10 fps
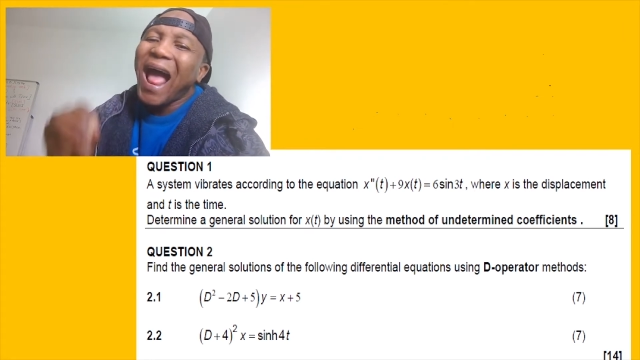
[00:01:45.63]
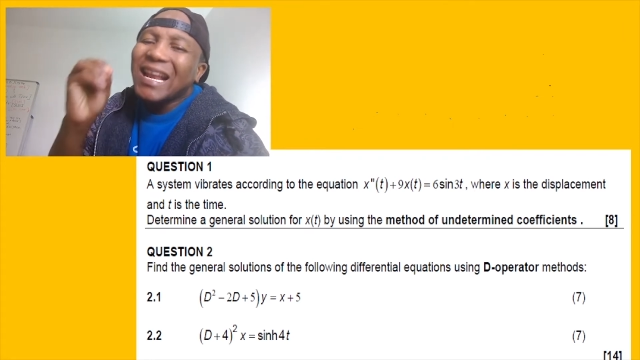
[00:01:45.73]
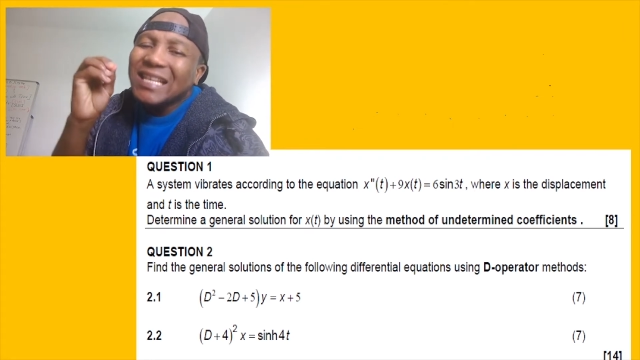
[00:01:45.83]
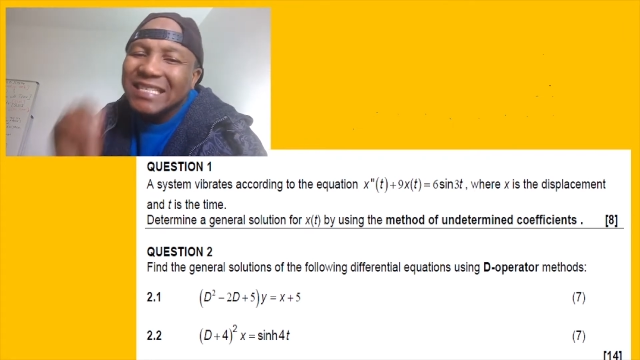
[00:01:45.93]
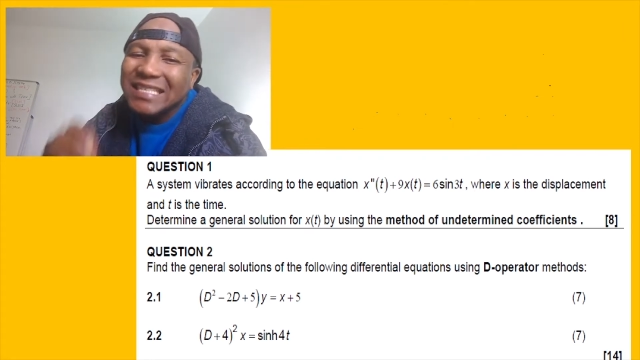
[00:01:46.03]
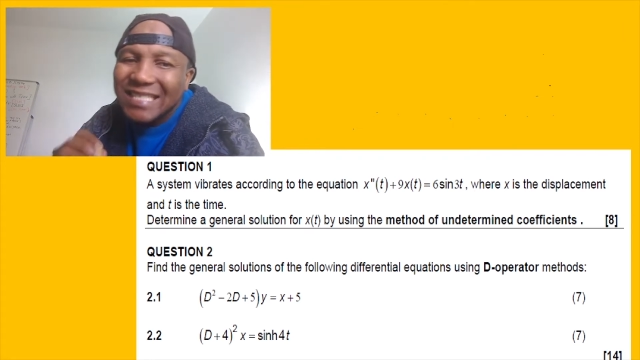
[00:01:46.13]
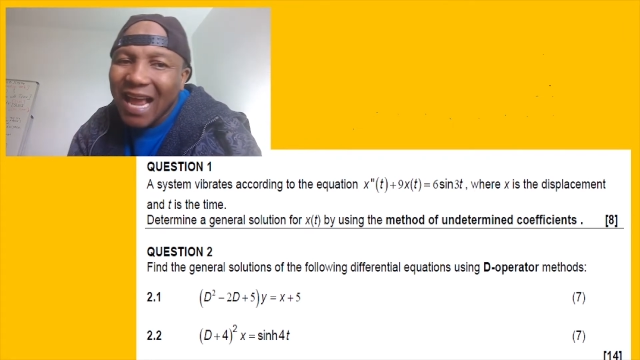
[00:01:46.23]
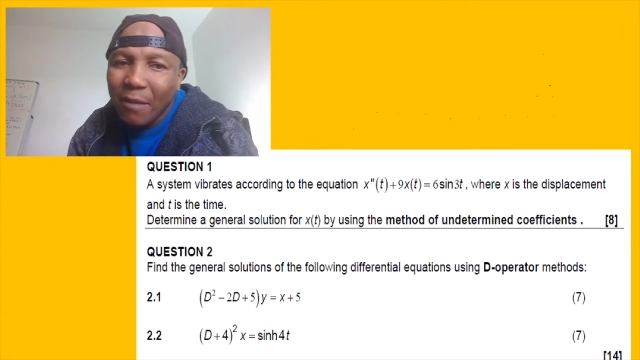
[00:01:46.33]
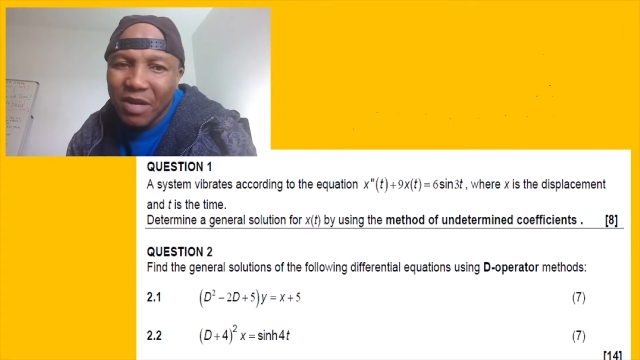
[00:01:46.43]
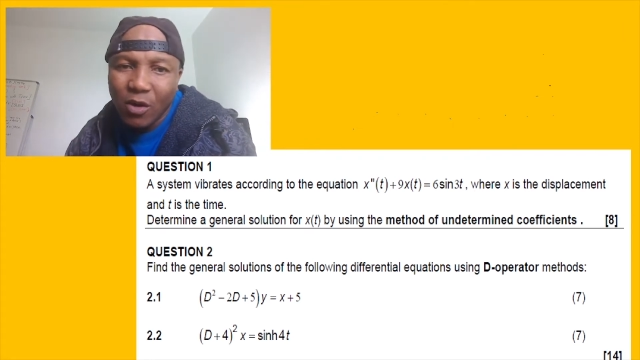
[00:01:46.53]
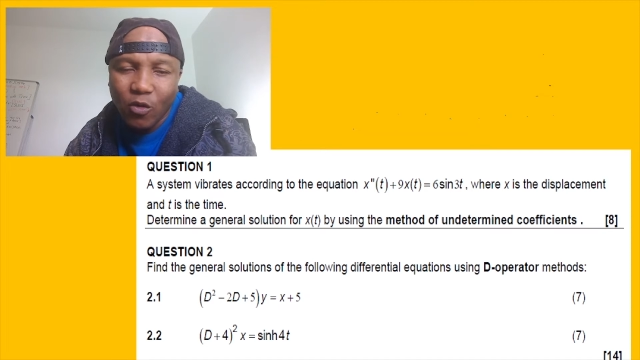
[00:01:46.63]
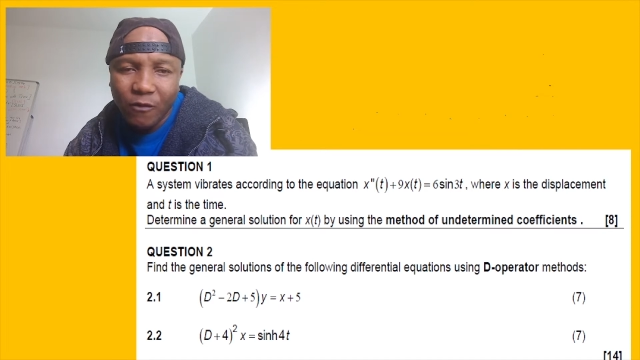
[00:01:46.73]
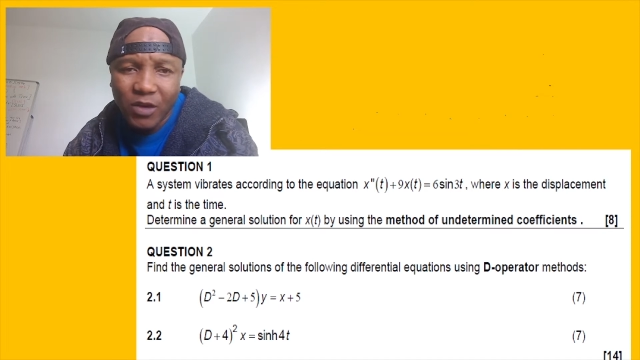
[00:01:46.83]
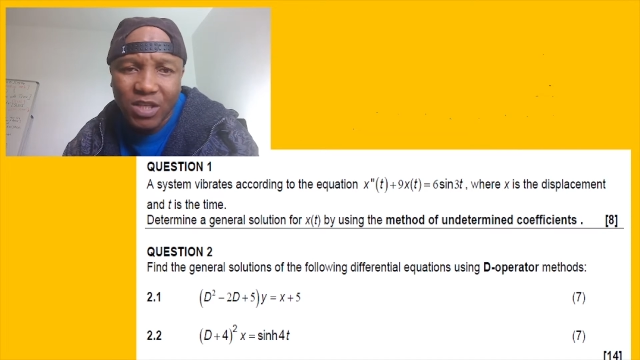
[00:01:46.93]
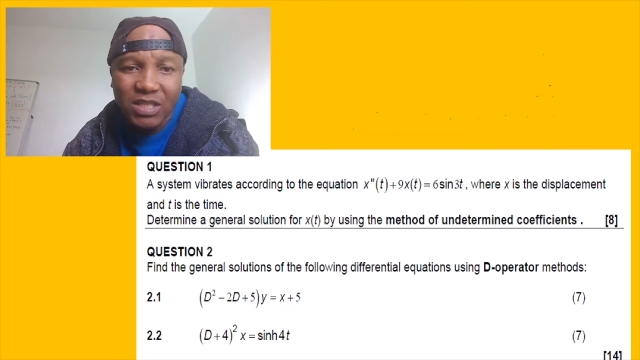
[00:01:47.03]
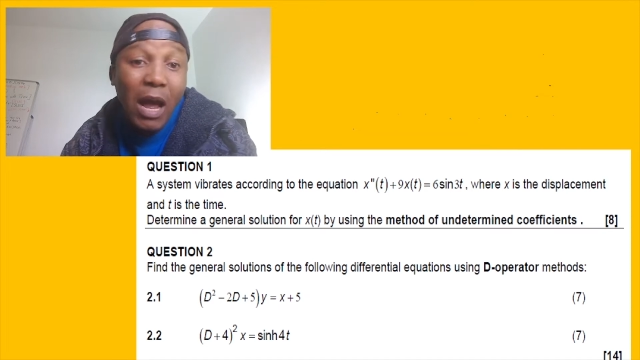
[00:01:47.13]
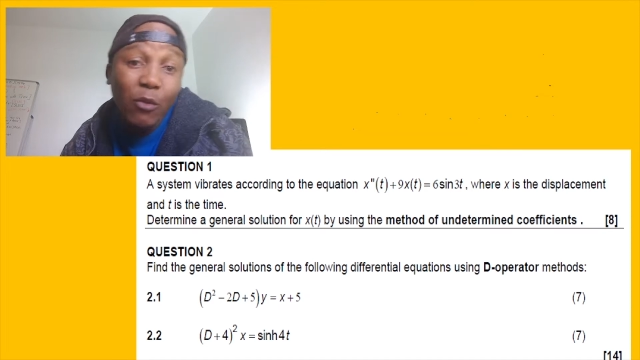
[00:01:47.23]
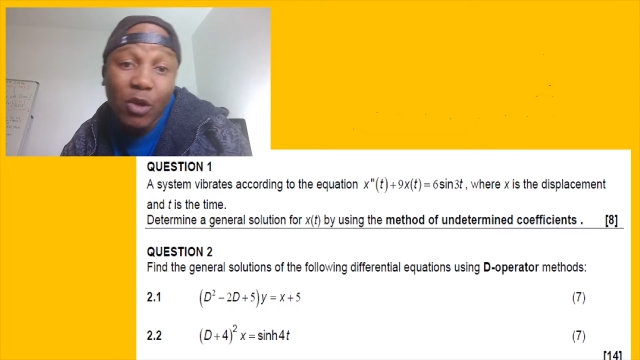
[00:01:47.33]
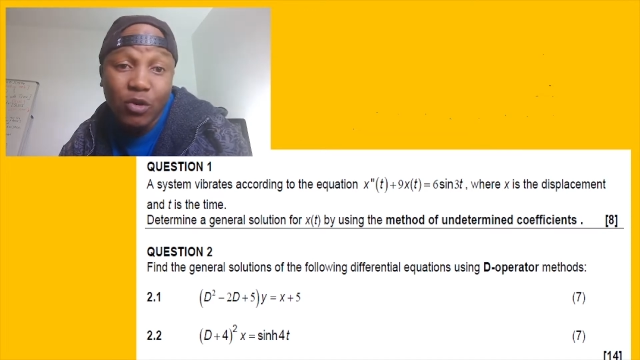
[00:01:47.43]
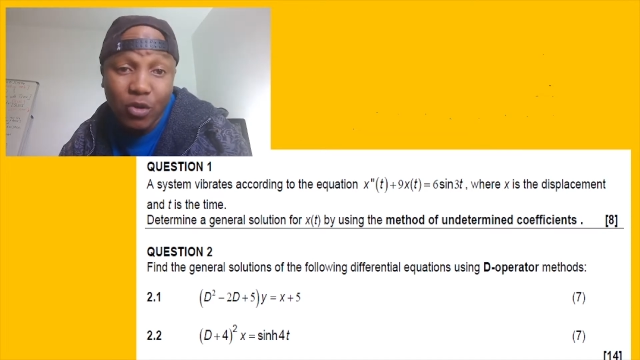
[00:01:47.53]
undetermined coefficients.
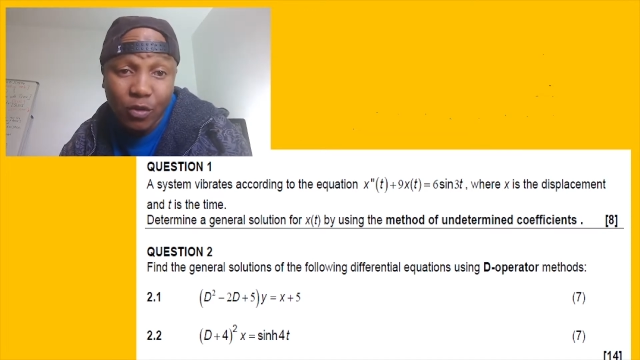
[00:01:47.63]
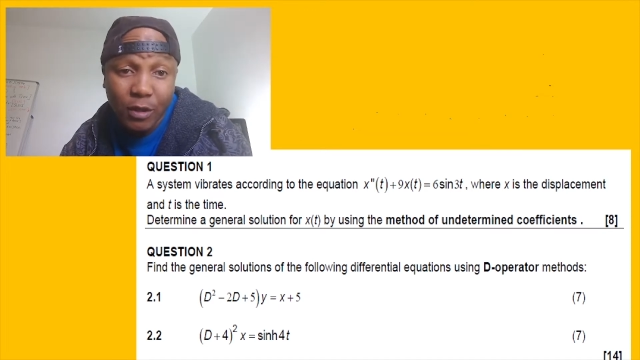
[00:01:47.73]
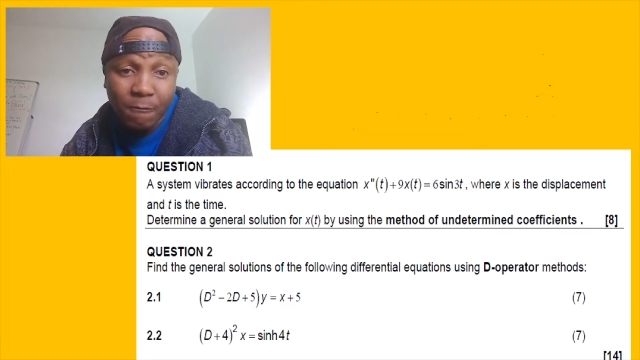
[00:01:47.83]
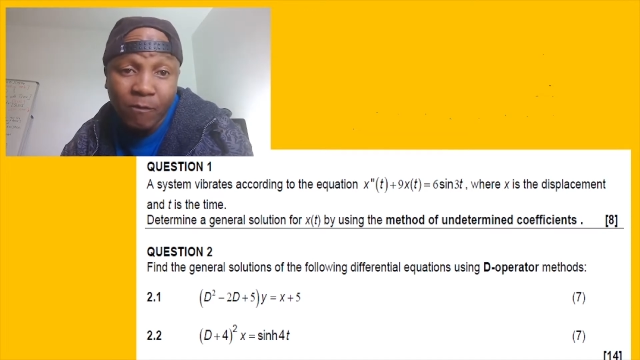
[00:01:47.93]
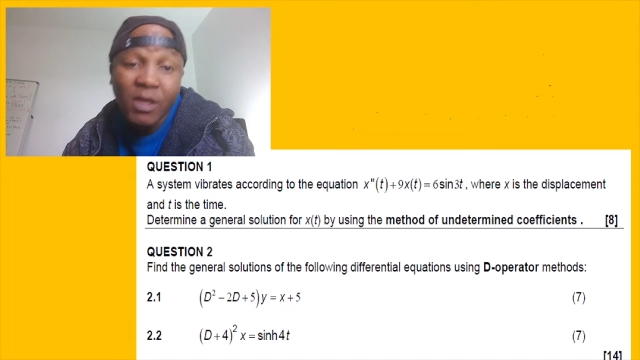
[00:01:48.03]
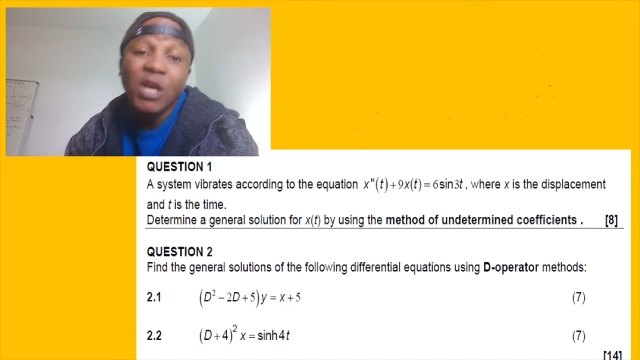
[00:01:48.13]
How are we gonna do this?